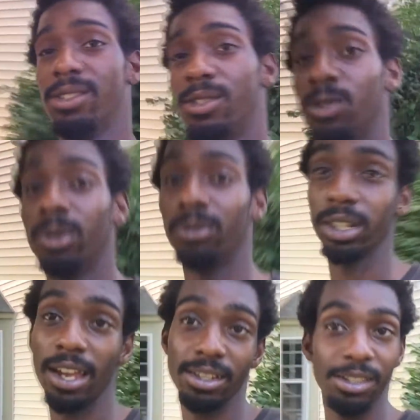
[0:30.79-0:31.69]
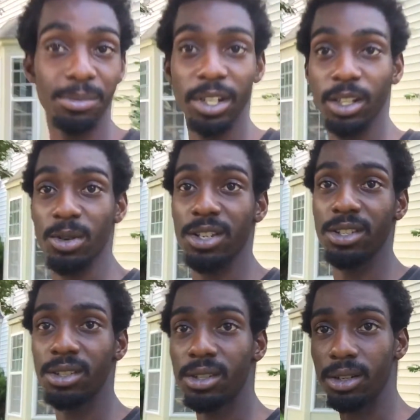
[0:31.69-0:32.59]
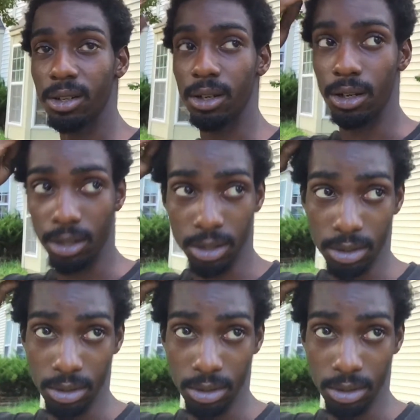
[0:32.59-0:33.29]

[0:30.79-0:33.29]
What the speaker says: No one really asks me any questions. But